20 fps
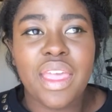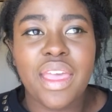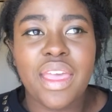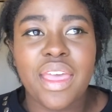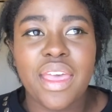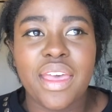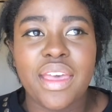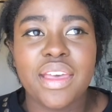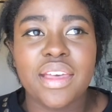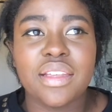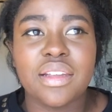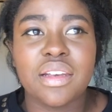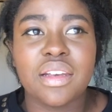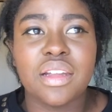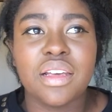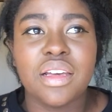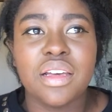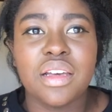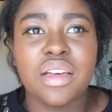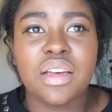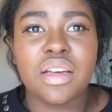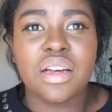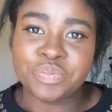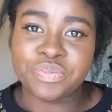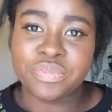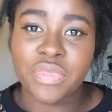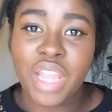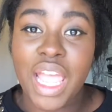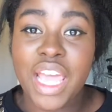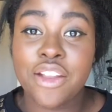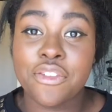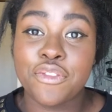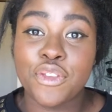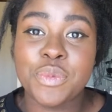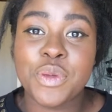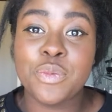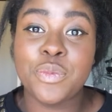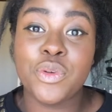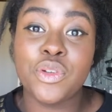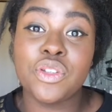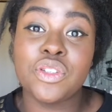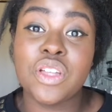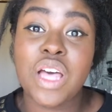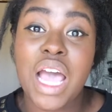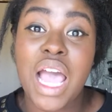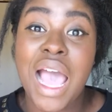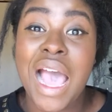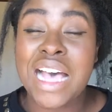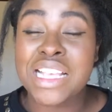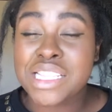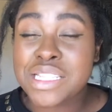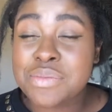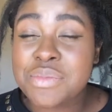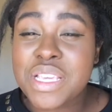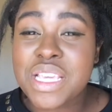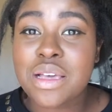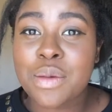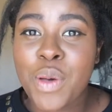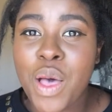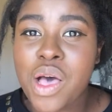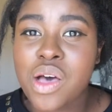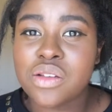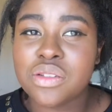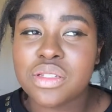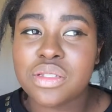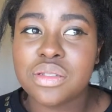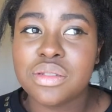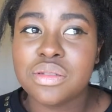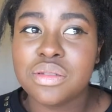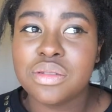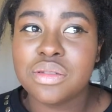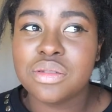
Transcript: And I had a few people ask me about